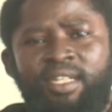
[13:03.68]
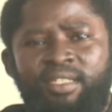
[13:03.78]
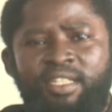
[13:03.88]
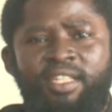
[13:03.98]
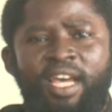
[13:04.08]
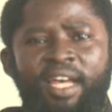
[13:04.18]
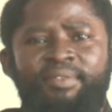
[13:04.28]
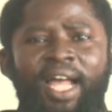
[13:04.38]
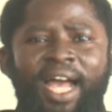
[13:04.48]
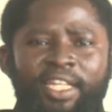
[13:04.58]
this girl,
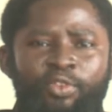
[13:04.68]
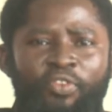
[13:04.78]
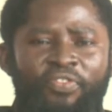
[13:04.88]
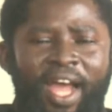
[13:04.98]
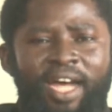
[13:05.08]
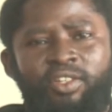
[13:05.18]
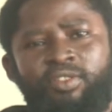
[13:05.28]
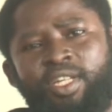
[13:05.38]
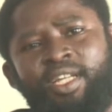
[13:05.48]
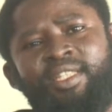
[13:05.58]
I need to fire as I
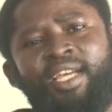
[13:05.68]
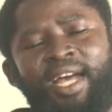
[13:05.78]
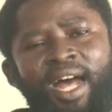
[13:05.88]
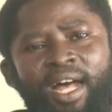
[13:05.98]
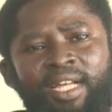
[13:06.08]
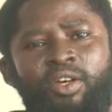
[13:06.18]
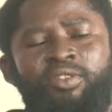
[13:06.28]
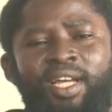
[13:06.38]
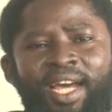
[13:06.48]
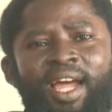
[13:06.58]
take her. As I
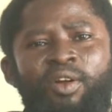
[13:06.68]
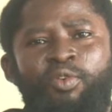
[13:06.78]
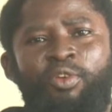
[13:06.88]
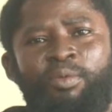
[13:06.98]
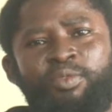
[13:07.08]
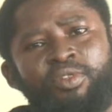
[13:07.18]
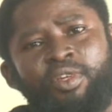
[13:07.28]
take her and I go club.